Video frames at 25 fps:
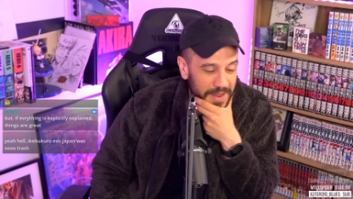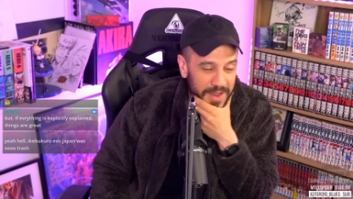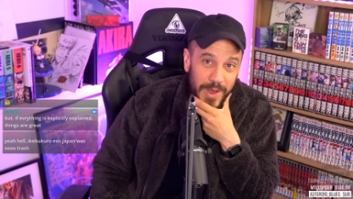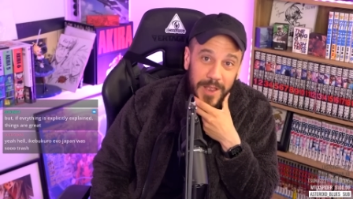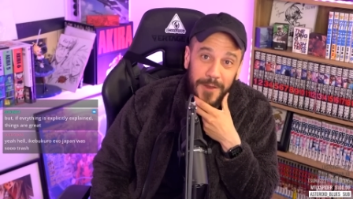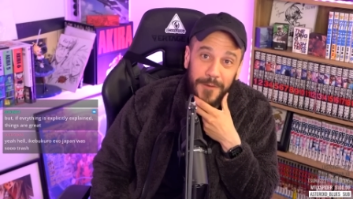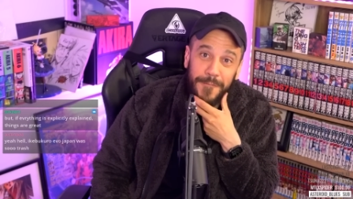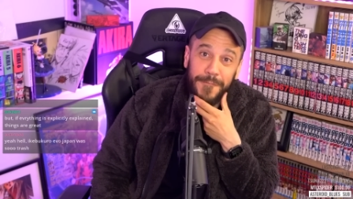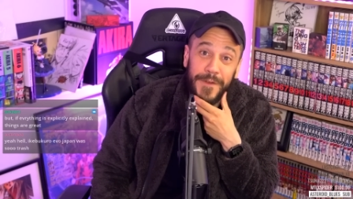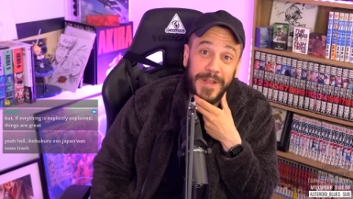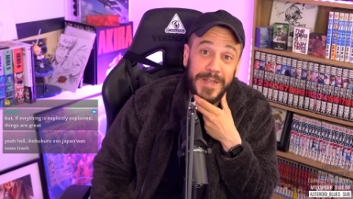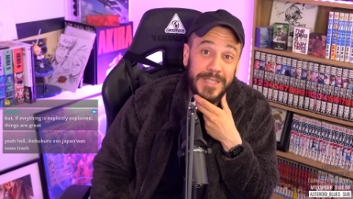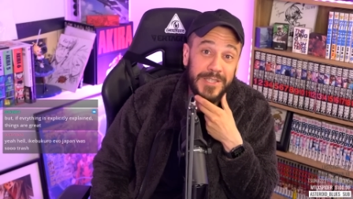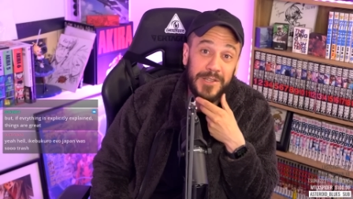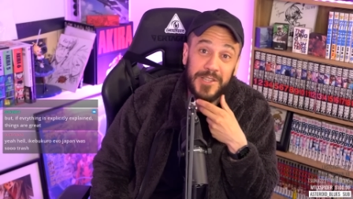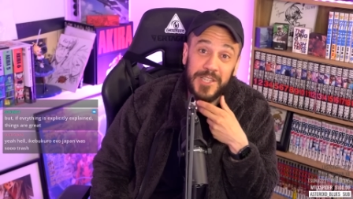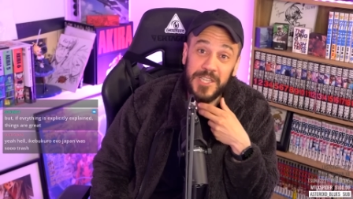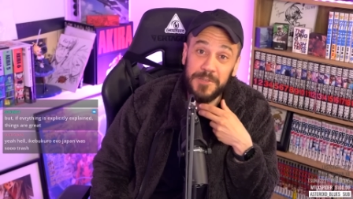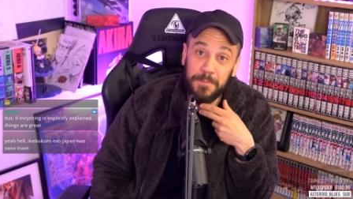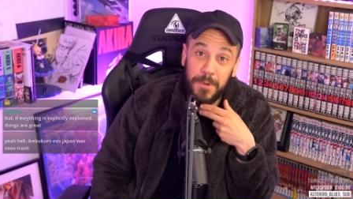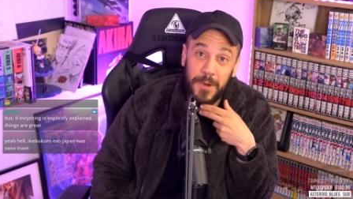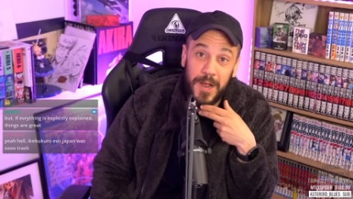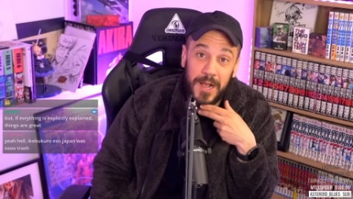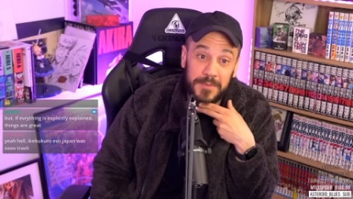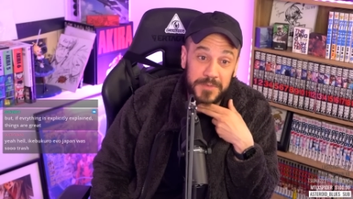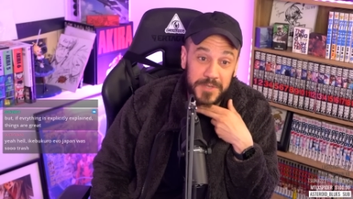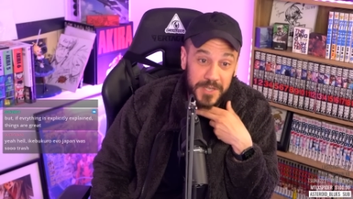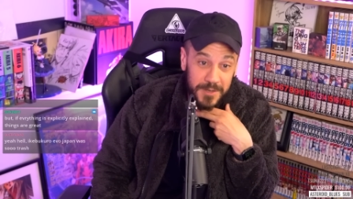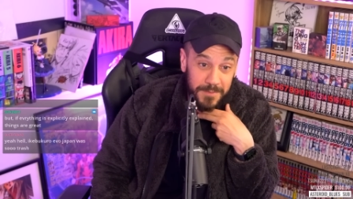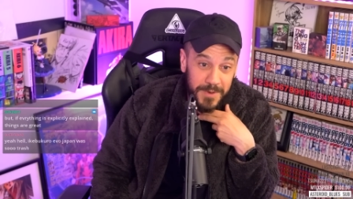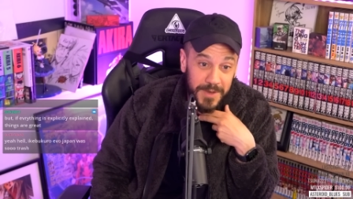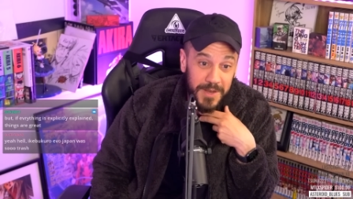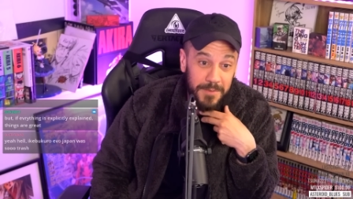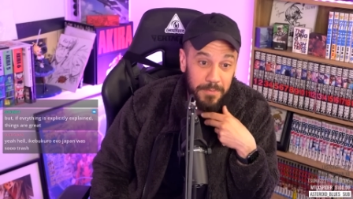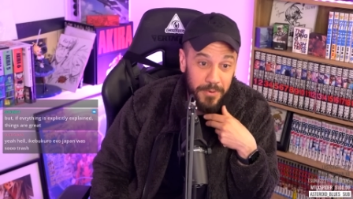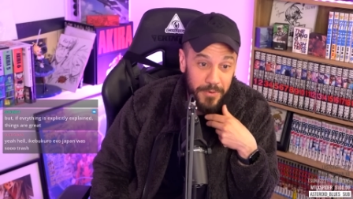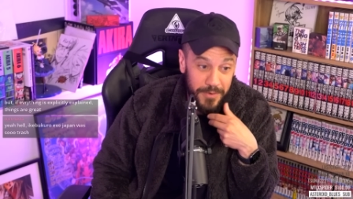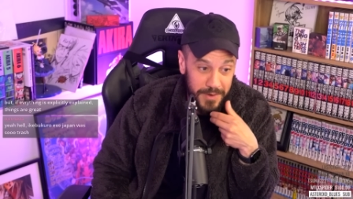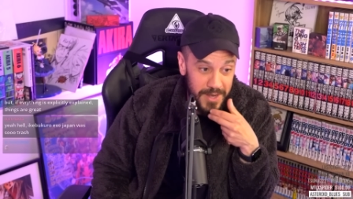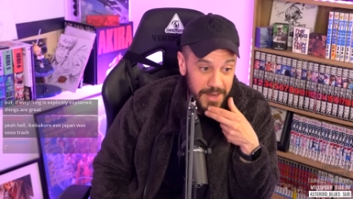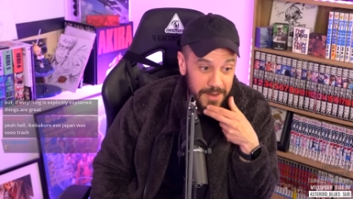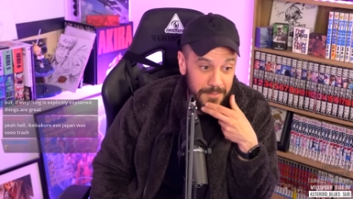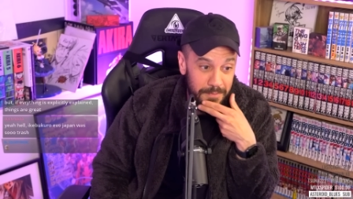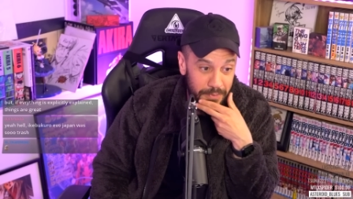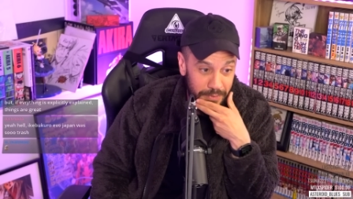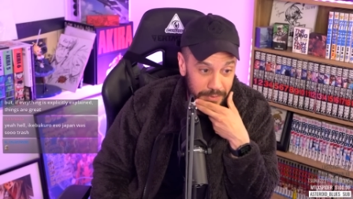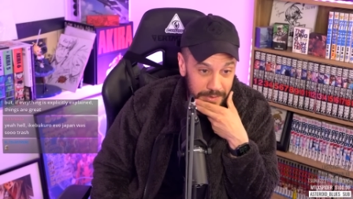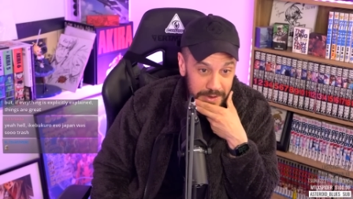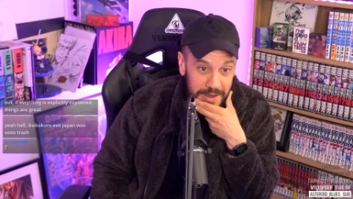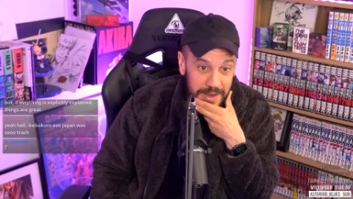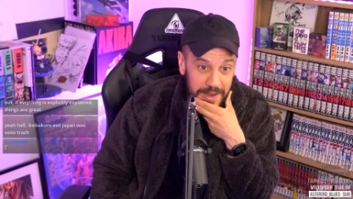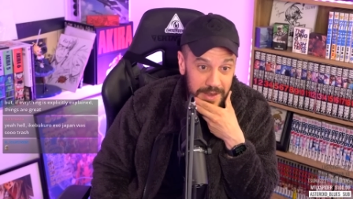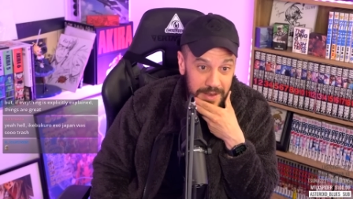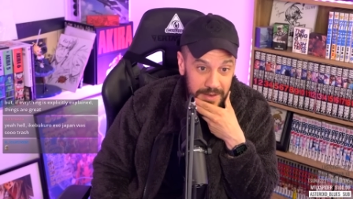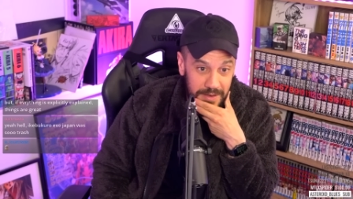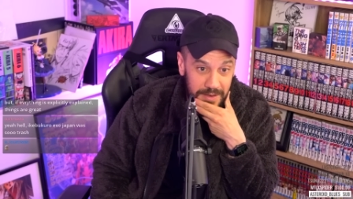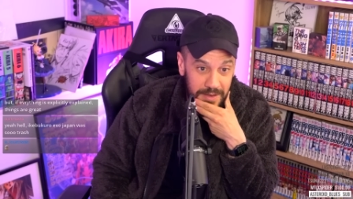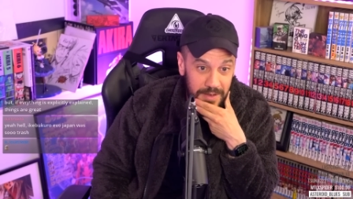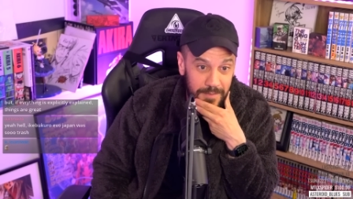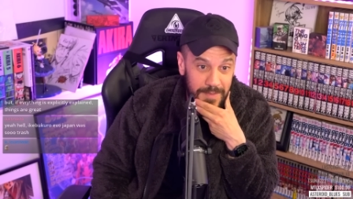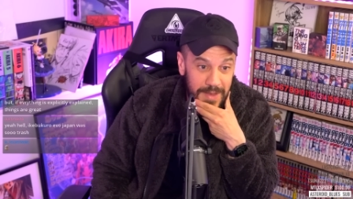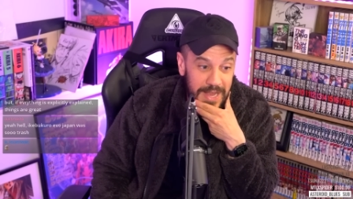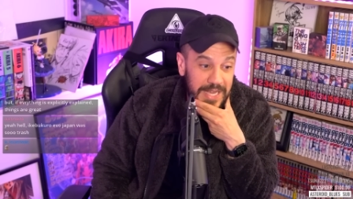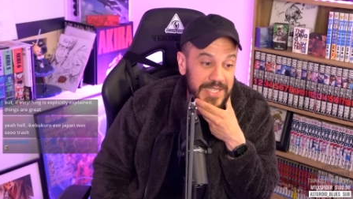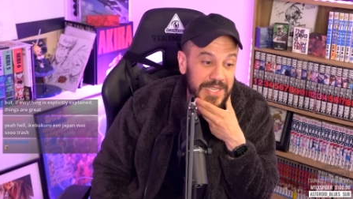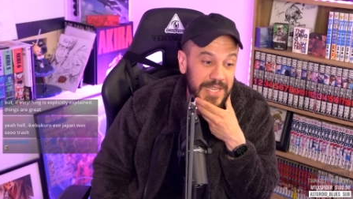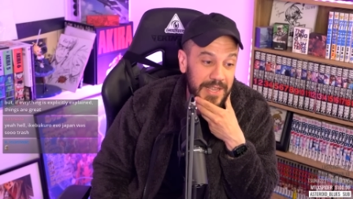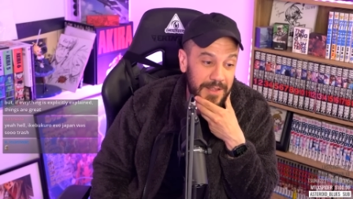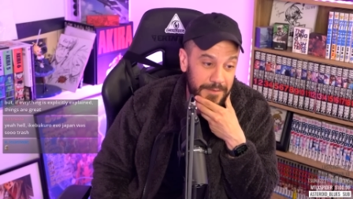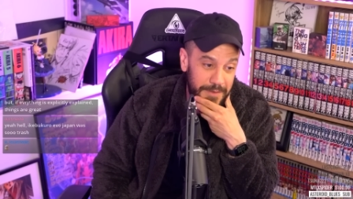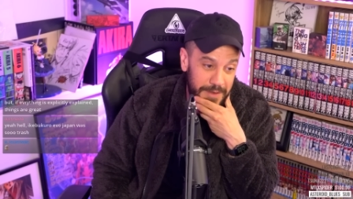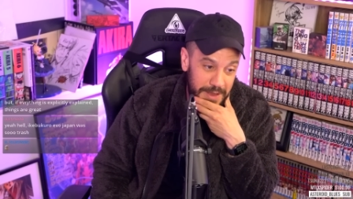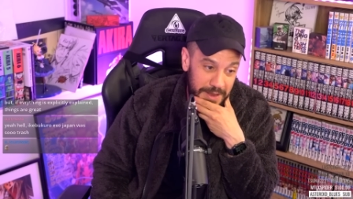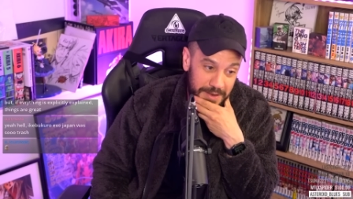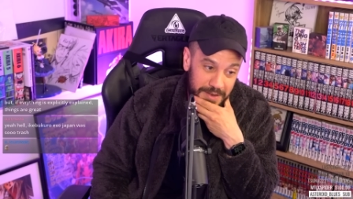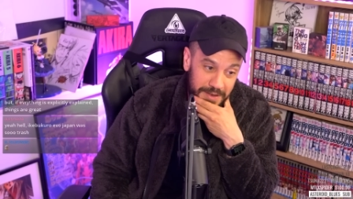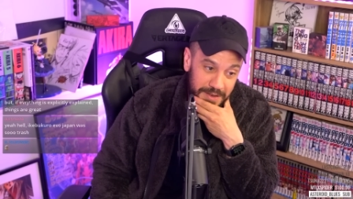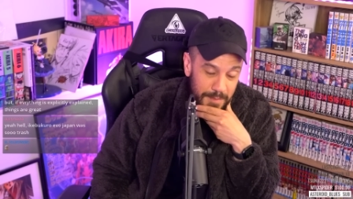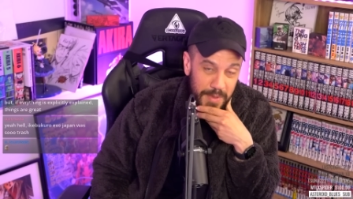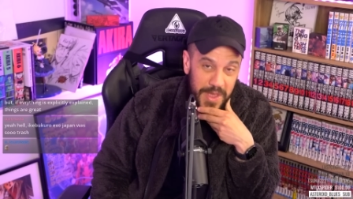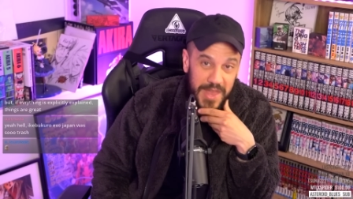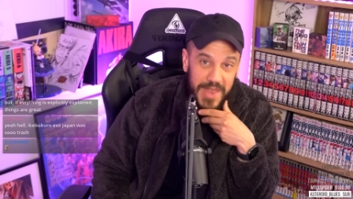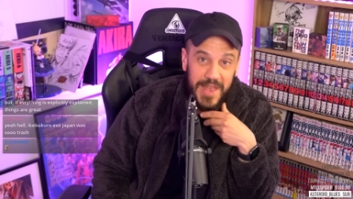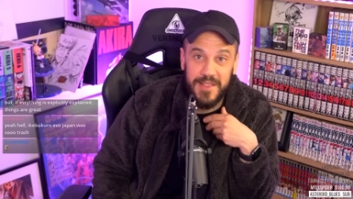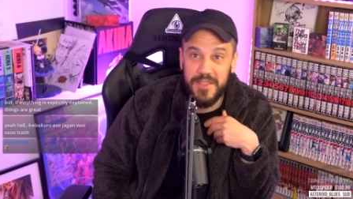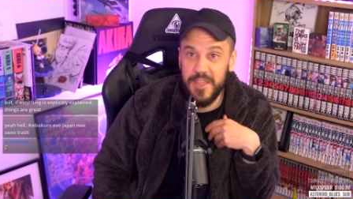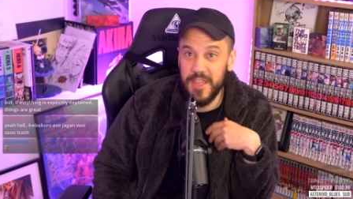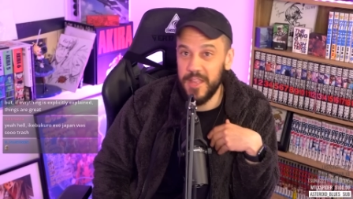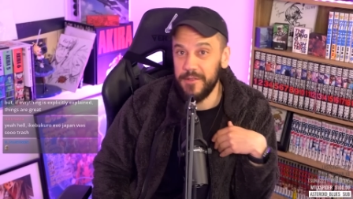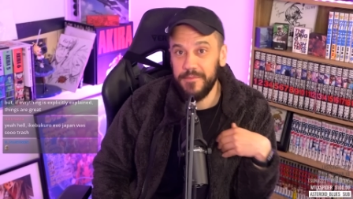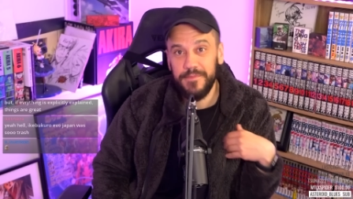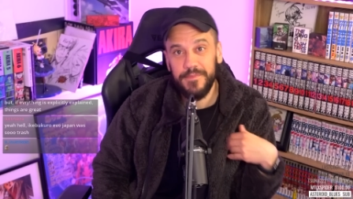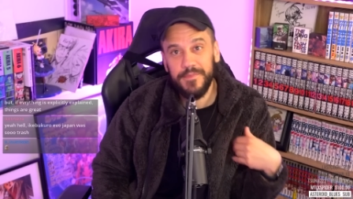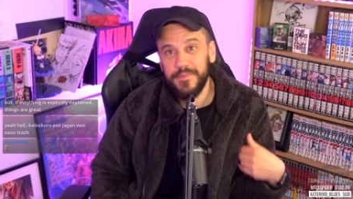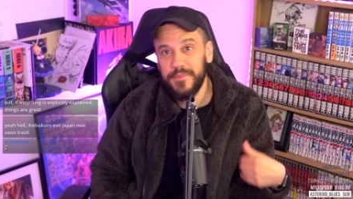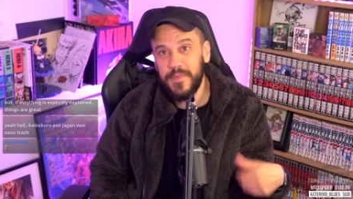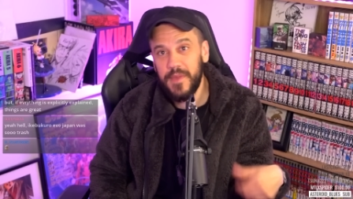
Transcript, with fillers: We could fix all these problems and be a pretty, pretty amazing event. But yeah, that's it.